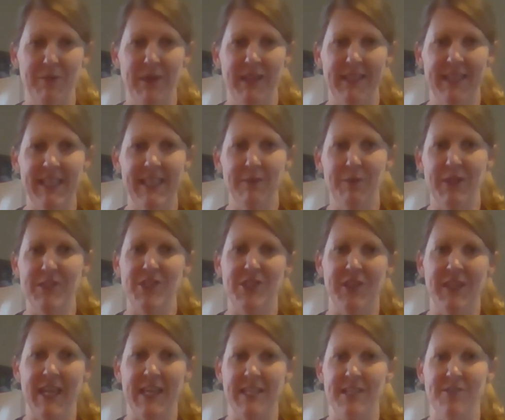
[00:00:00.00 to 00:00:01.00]
really once
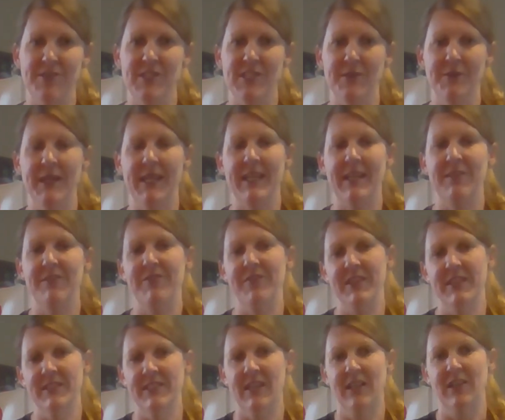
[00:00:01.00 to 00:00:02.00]
you get used to it, it
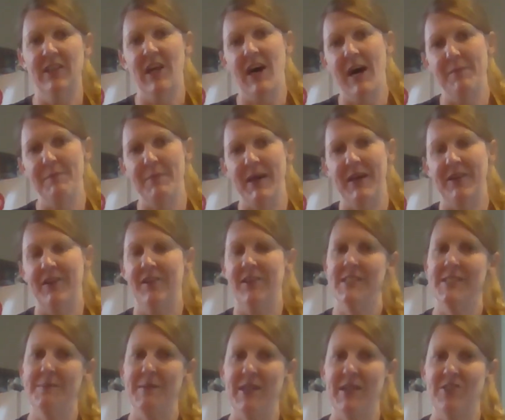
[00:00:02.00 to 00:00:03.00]
feels a lot better,
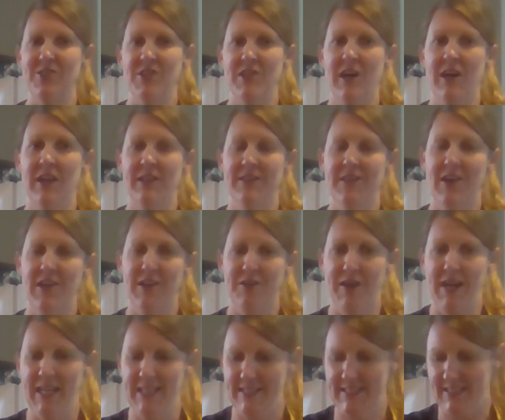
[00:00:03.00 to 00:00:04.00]
especially on long
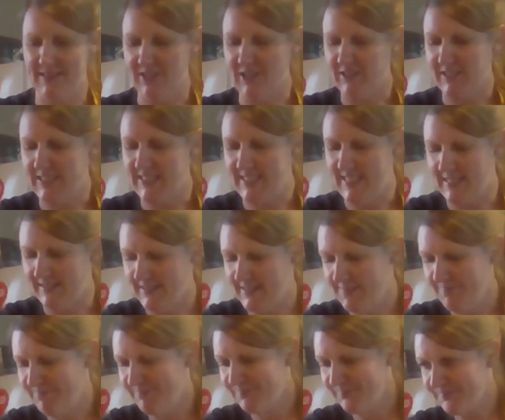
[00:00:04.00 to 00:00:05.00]
rides and long
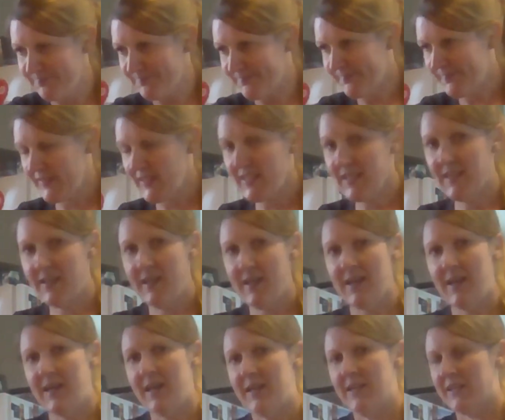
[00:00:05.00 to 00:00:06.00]
descents.
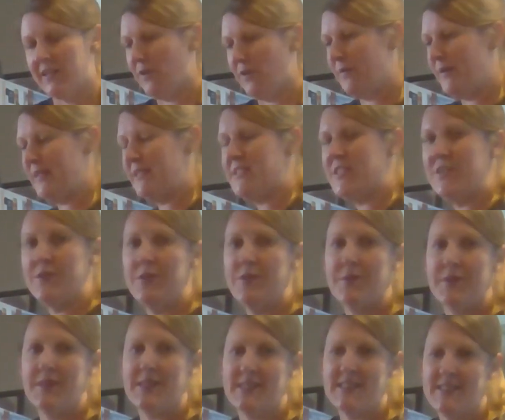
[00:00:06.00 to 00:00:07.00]
Going
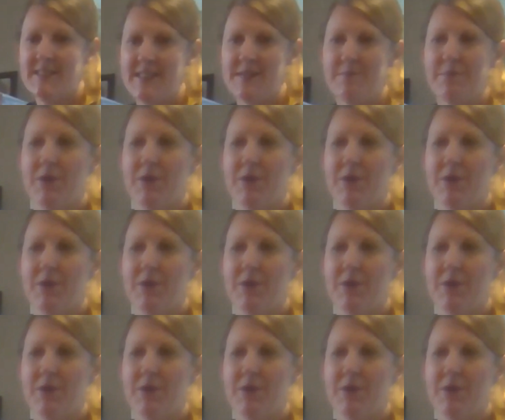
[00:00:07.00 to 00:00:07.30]
to the seat